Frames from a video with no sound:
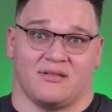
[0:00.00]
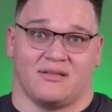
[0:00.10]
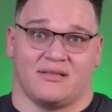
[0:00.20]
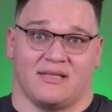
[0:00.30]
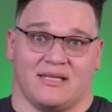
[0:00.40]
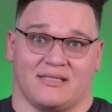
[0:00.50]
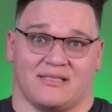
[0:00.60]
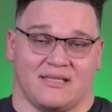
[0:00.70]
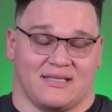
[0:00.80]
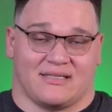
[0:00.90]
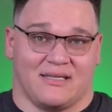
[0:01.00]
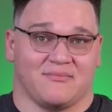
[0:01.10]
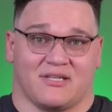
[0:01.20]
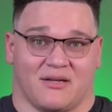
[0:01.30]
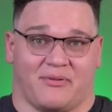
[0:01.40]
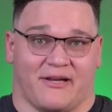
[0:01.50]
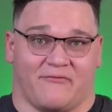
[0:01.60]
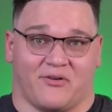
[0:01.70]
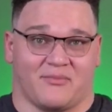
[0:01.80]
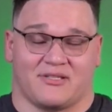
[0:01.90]
it seems like a
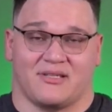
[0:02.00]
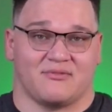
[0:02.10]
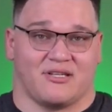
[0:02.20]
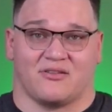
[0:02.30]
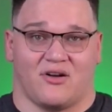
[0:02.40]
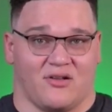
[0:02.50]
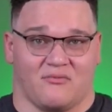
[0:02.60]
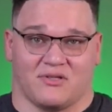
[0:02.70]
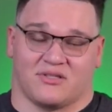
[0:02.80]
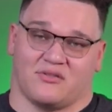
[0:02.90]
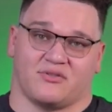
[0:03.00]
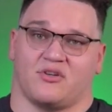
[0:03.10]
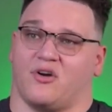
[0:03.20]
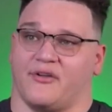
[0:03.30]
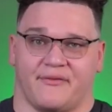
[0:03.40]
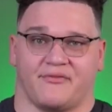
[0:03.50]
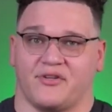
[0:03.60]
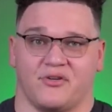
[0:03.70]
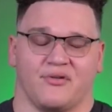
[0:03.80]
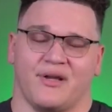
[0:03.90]
platform, it seems like the all-in-one solution. All you have to
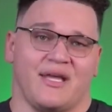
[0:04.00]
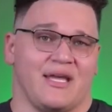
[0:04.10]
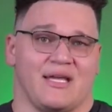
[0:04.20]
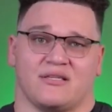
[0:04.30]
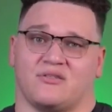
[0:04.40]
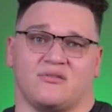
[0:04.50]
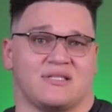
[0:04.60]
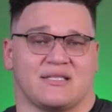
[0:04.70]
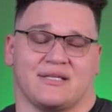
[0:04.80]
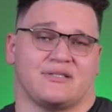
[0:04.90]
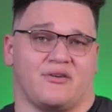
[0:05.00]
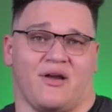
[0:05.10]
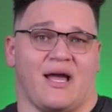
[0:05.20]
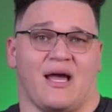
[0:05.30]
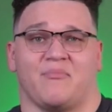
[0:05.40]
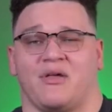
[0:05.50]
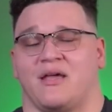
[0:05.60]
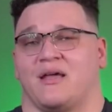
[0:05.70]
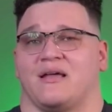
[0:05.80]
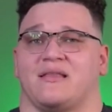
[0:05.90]
do is do this thing to your app,
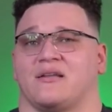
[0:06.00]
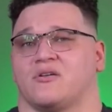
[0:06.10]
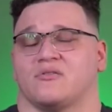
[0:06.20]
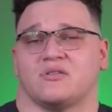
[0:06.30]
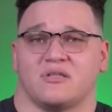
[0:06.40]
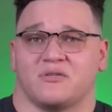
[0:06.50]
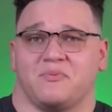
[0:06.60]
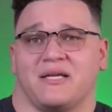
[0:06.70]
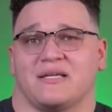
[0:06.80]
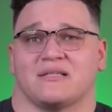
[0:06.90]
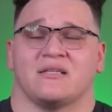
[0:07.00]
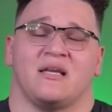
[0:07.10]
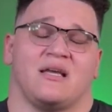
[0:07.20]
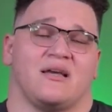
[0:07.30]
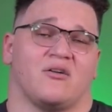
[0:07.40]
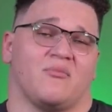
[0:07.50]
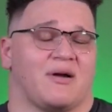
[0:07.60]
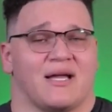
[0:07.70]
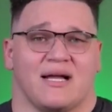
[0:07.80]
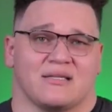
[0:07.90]
and then it goes to this place, and oh
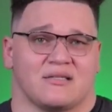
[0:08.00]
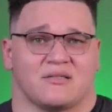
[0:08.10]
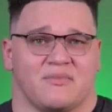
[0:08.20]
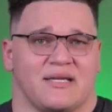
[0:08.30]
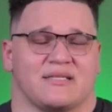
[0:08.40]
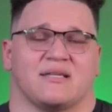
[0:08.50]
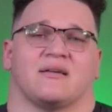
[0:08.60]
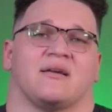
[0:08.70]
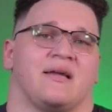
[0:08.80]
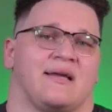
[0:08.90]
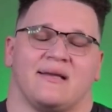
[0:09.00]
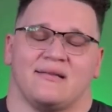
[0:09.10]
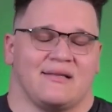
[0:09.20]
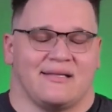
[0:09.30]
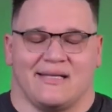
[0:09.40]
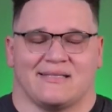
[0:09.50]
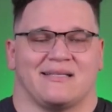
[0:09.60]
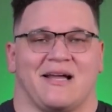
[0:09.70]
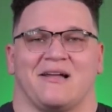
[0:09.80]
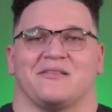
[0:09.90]
my gosh, it's amazing. And that's
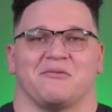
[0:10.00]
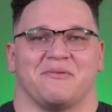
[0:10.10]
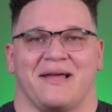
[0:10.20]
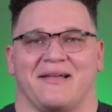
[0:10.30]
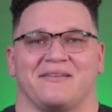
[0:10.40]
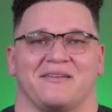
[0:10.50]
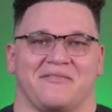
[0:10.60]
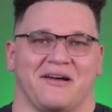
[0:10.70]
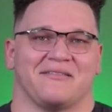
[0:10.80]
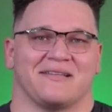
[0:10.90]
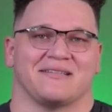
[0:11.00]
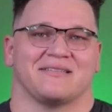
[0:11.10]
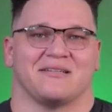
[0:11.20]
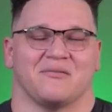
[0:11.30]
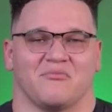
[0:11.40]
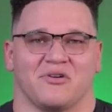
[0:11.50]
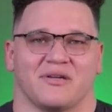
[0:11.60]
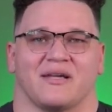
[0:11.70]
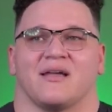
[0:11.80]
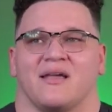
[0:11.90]
not the reality of how things end up working.